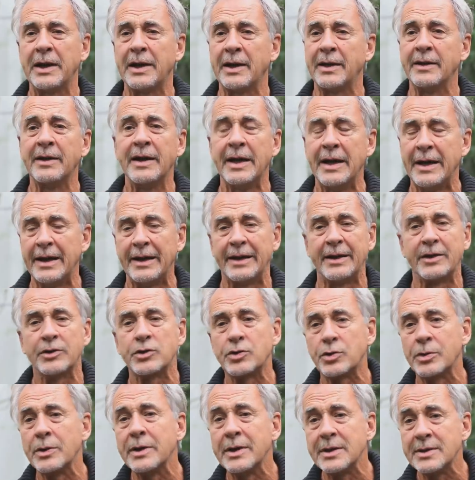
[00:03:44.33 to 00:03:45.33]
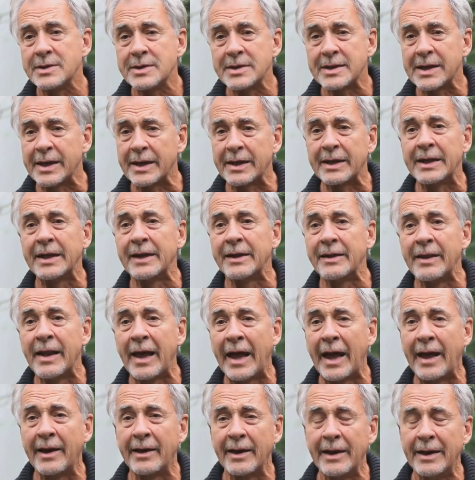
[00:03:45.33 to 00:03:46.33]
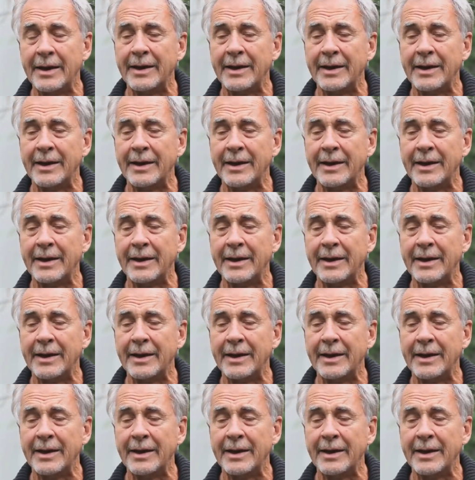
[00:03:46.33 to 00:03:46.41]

And intrinsic in that